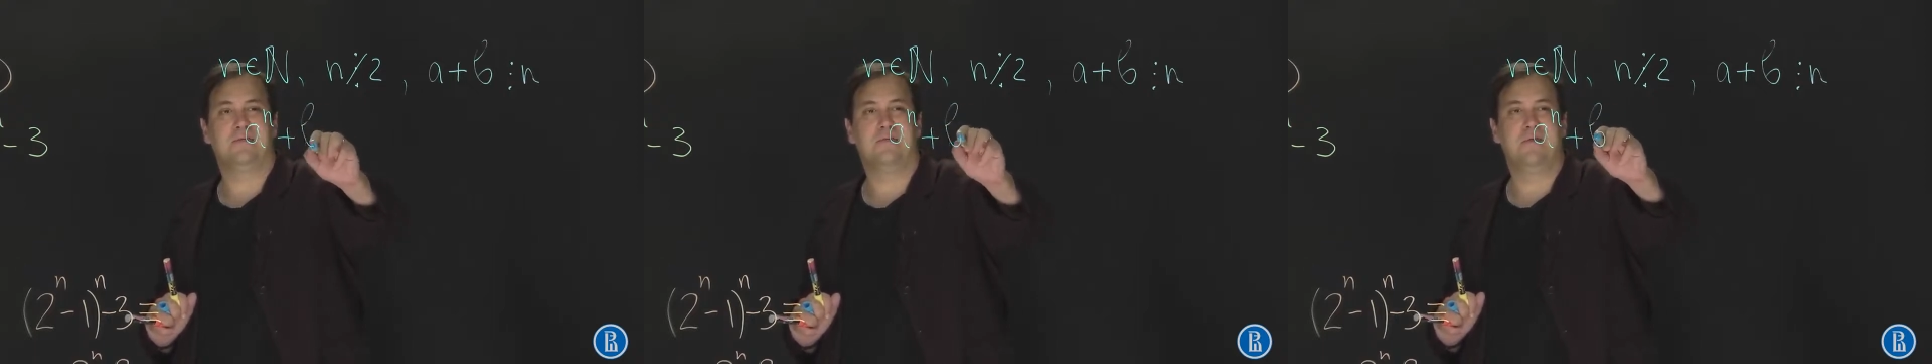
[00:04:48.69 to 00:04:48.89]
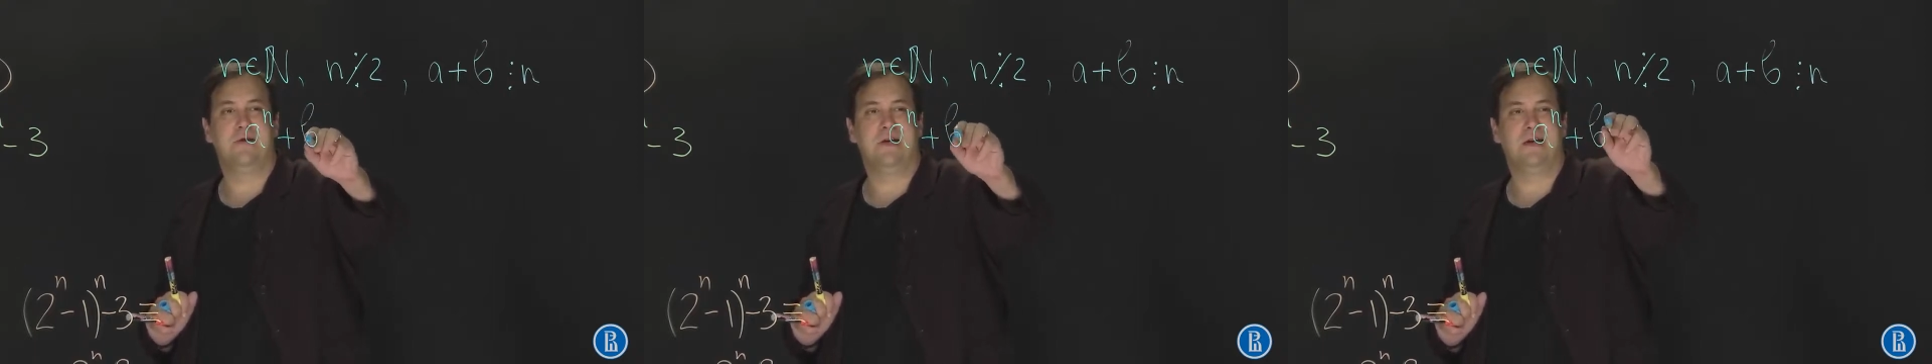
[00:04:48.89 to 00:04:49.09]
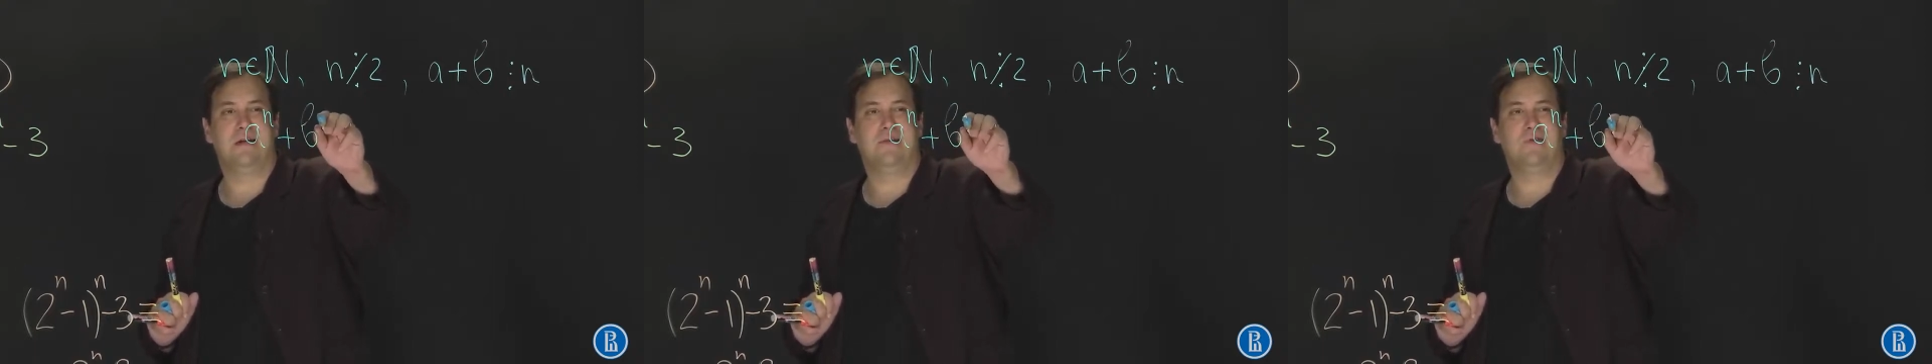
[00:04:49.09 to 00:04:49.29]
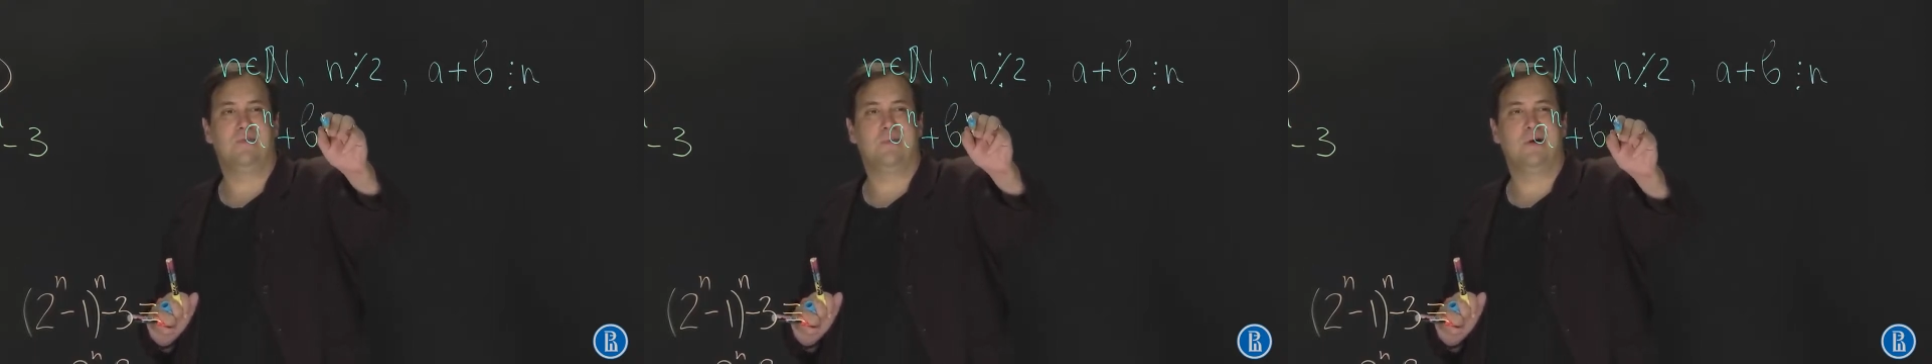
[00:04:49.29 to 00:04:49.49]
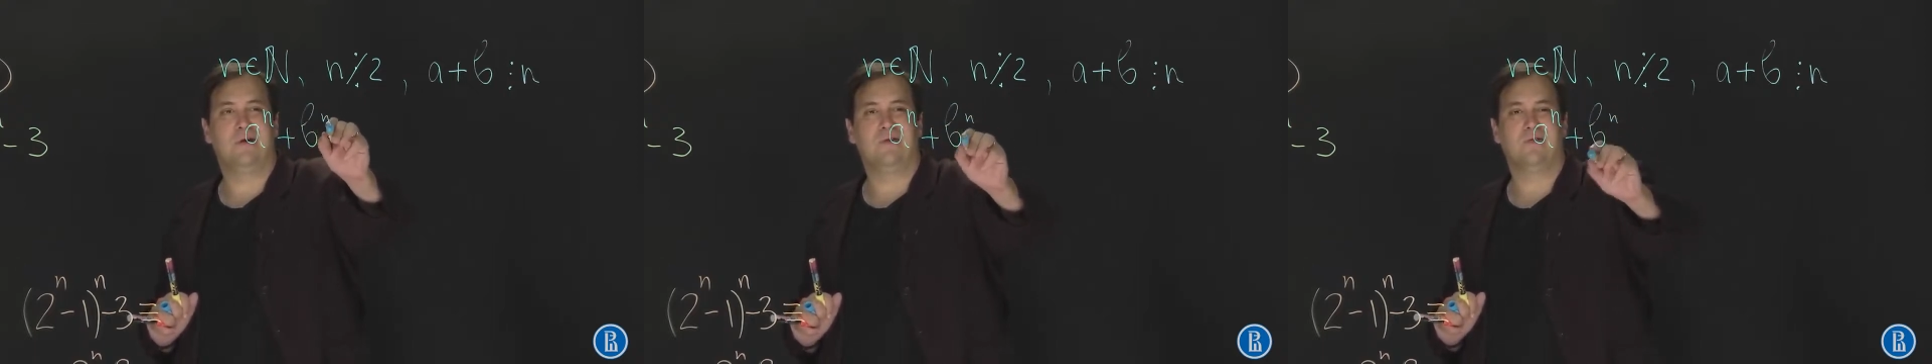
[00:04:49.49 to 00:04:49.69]
b to the
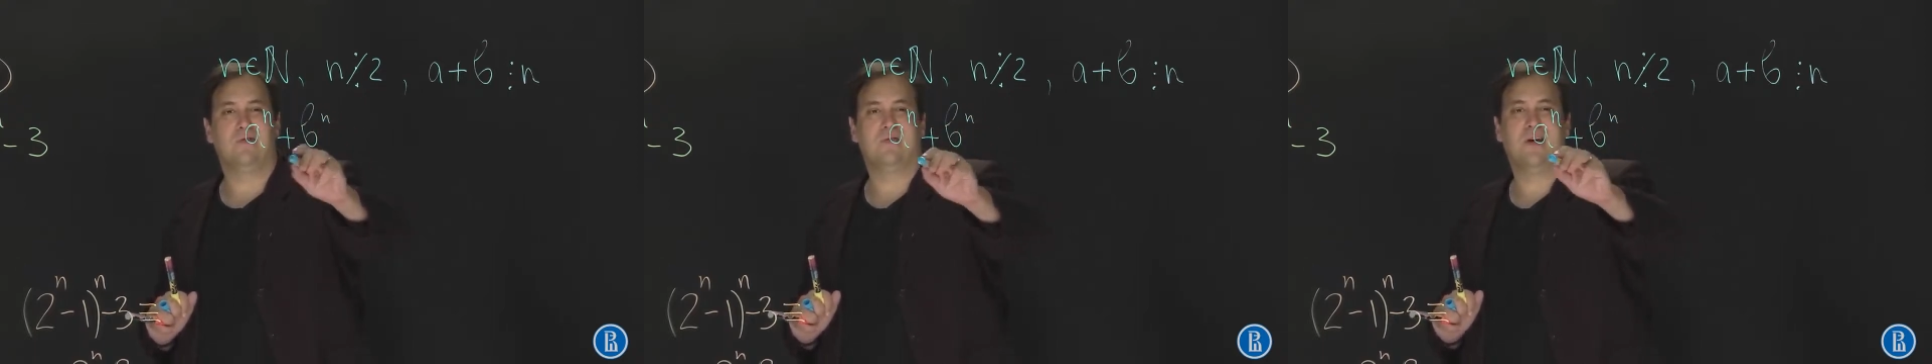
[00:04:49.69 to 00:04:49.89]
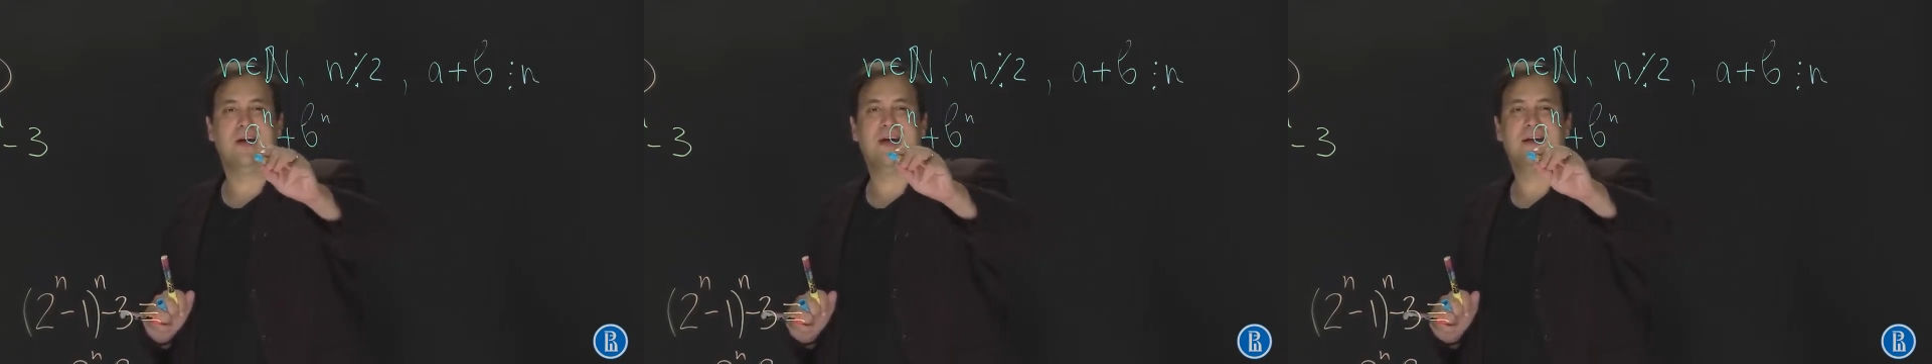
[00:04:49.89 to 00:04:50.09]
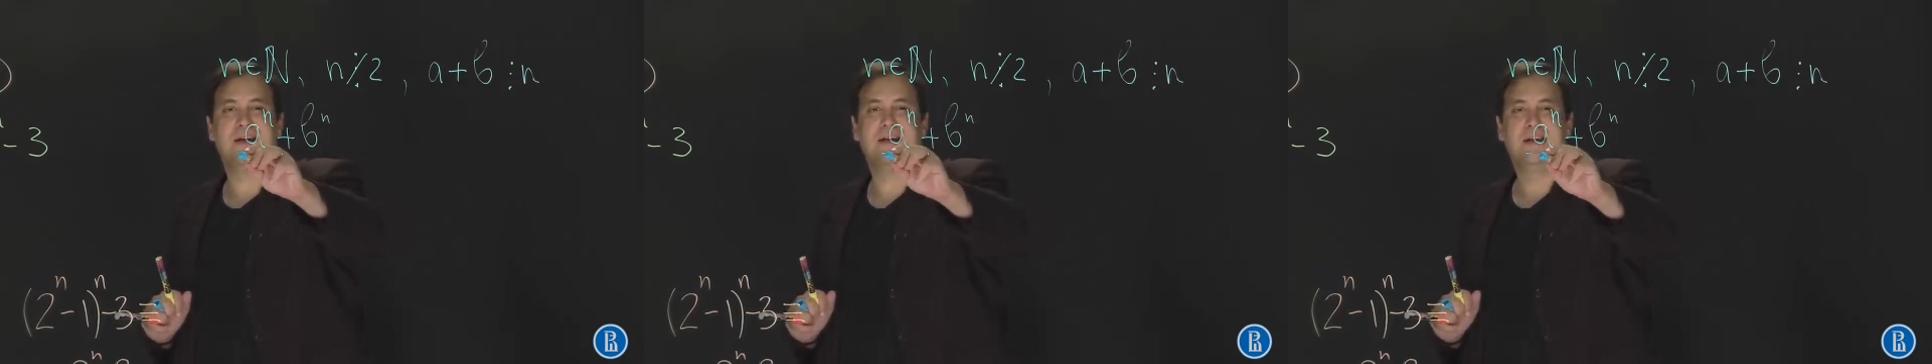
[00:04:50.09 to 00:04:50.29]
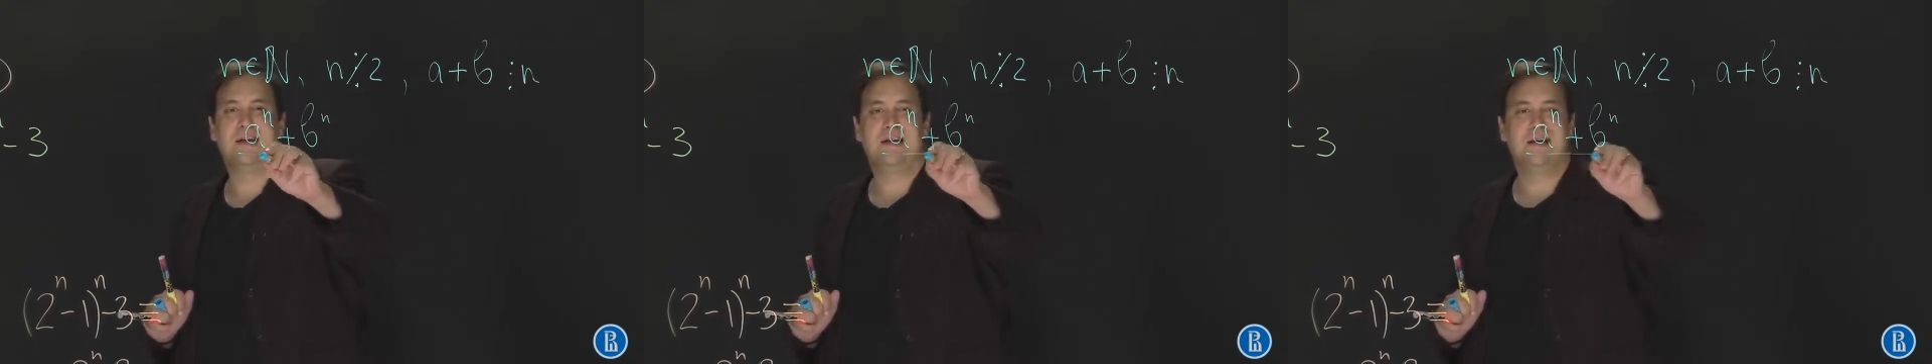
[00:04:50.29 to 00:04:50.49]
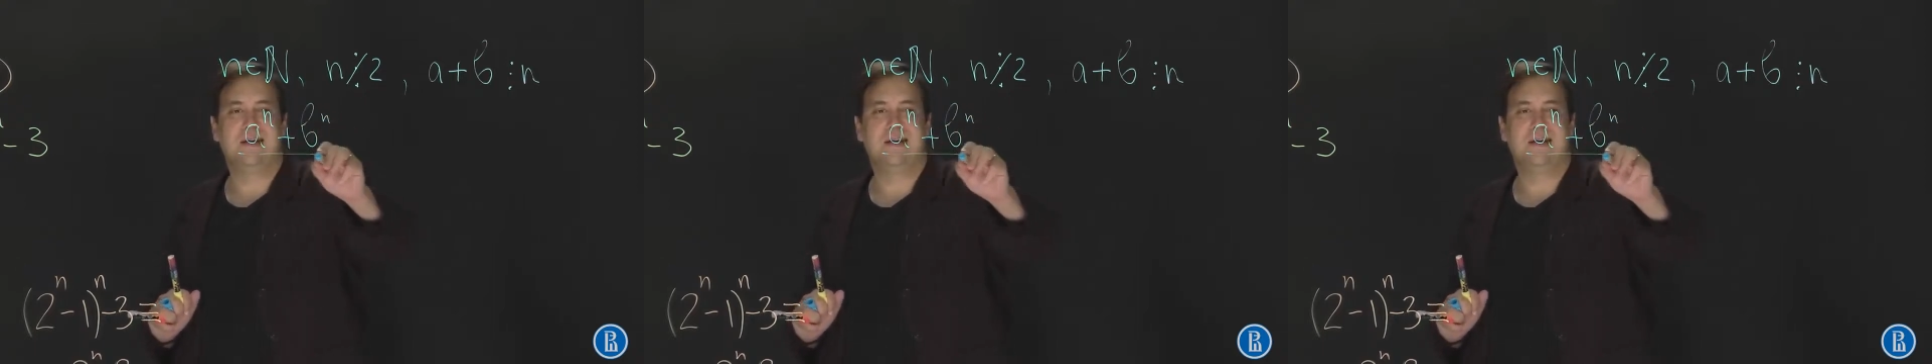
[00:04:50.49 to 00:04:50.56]
power of n